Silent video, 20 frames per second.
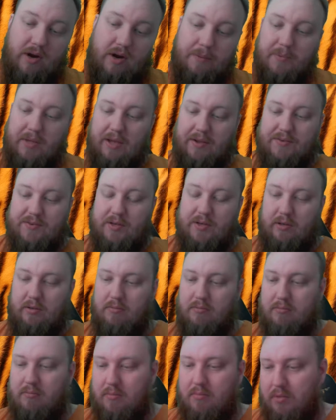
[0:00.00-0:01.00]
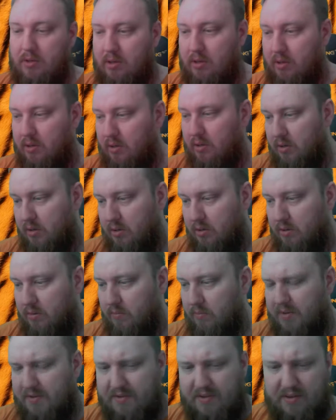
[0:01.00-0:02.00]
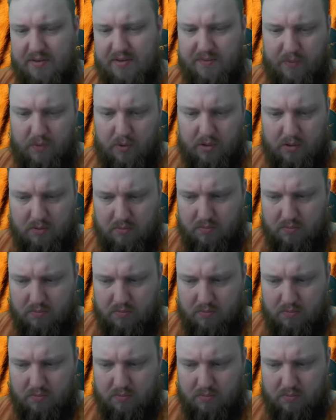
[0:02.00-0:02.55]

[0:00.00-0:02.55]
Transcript: I'm guessing. What's this for?